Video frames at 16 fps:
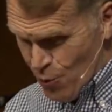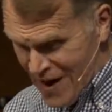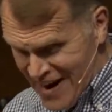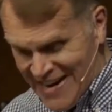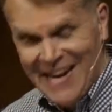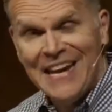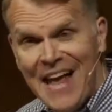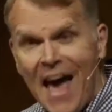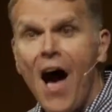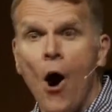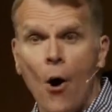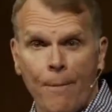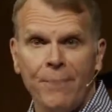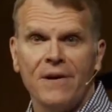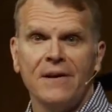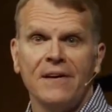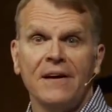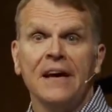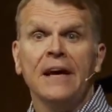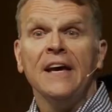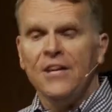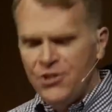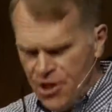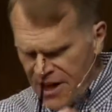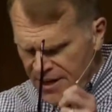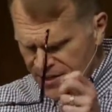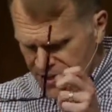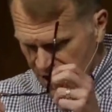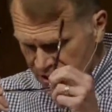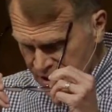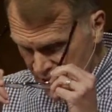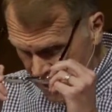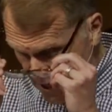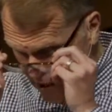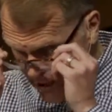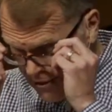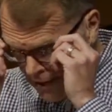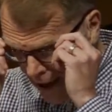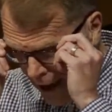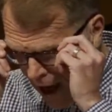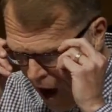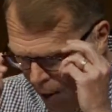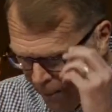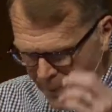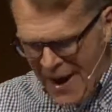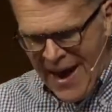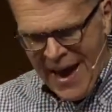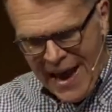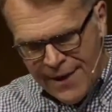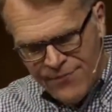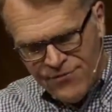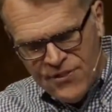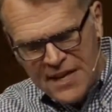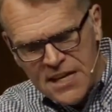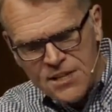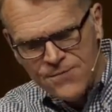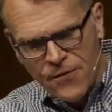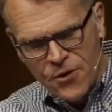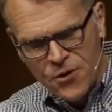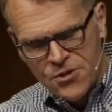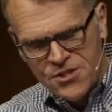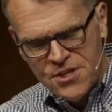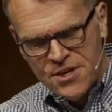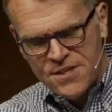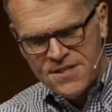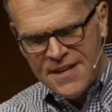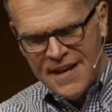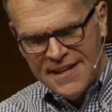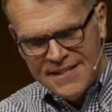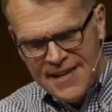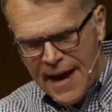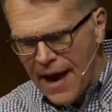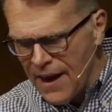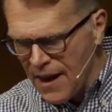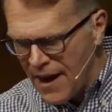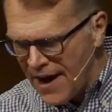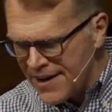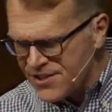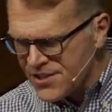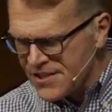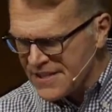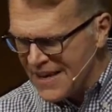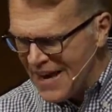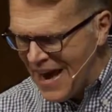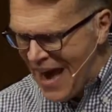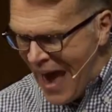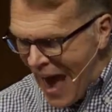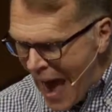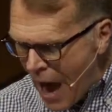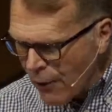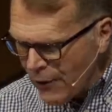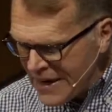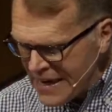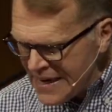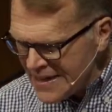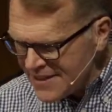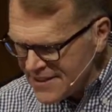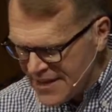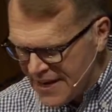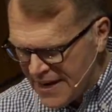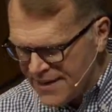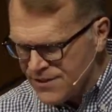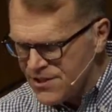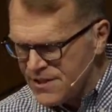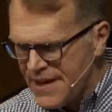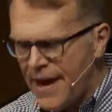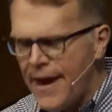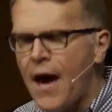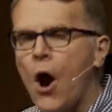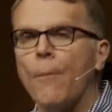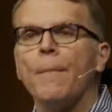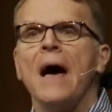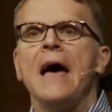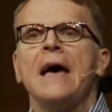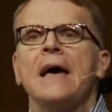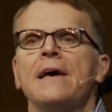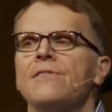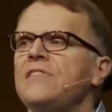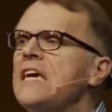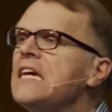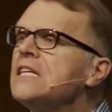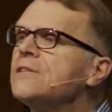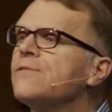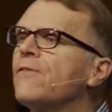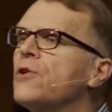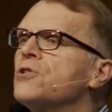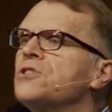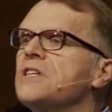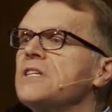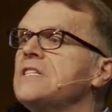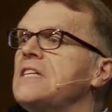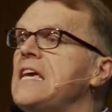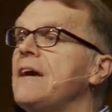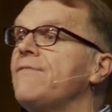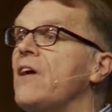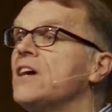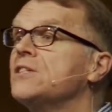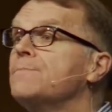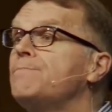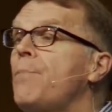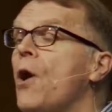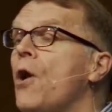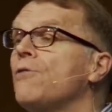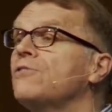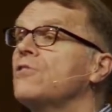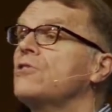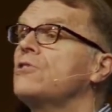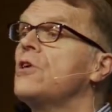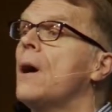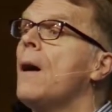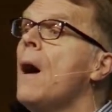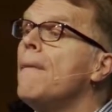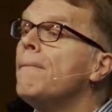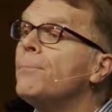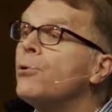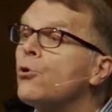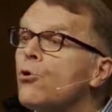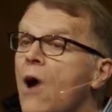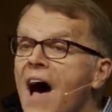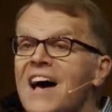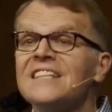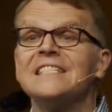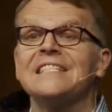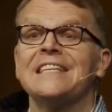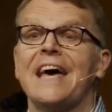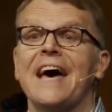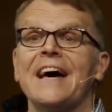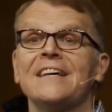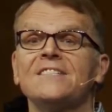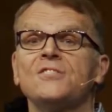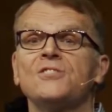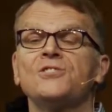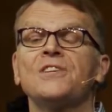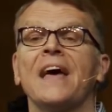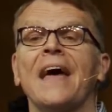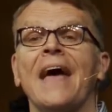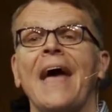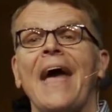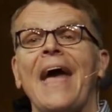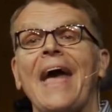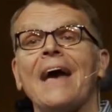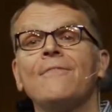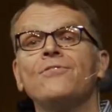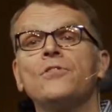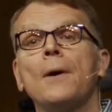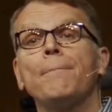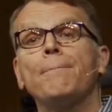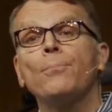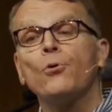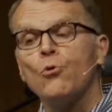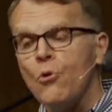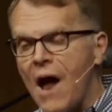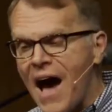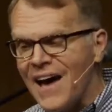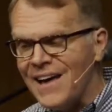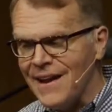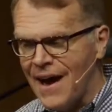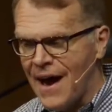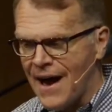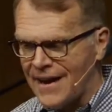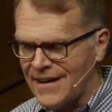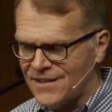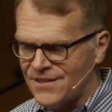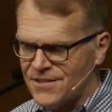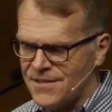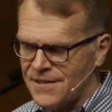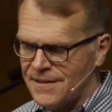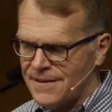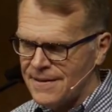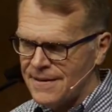We need help. Jesus is help. And these verses tell us how he intends to help. These verses give us both the process and the product.